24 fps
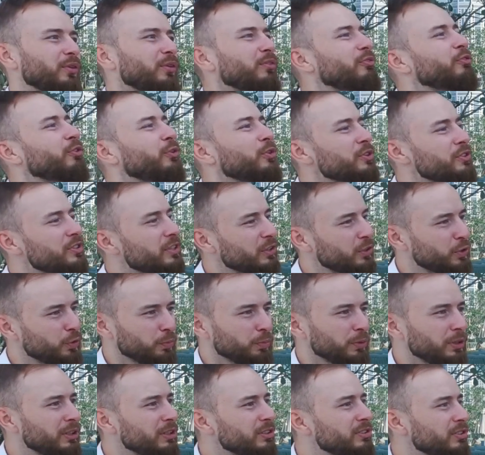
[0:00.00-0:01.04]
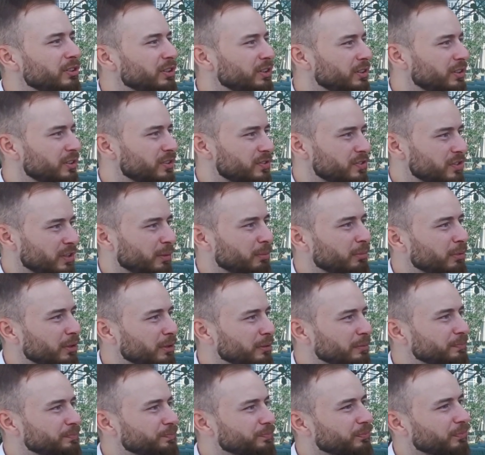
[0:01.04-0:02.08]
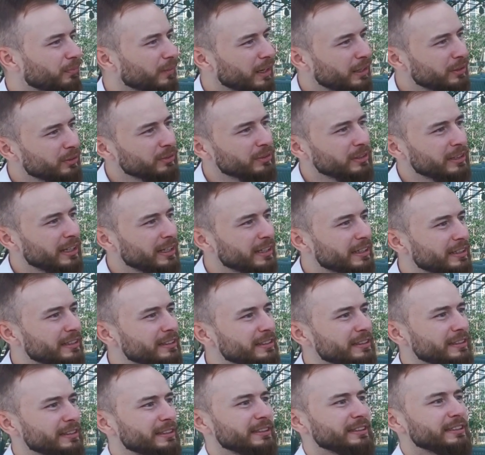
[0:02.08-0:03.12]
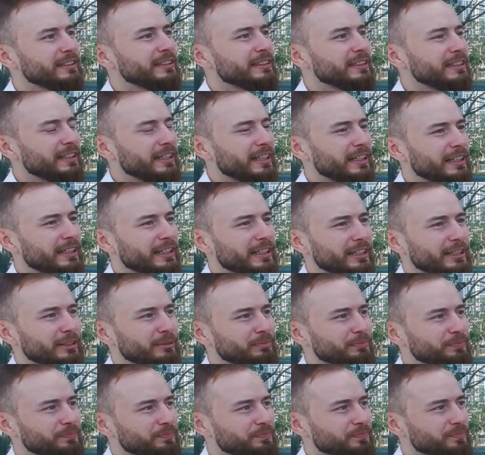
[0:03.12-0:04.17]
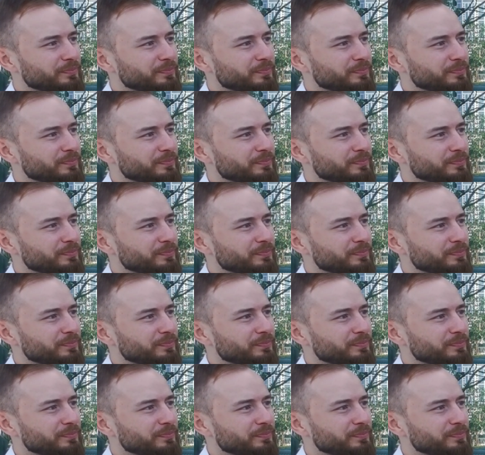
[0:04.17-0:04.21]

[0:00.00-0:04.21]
of course, the humidity in the summer, I don't like it. Mm-hmm.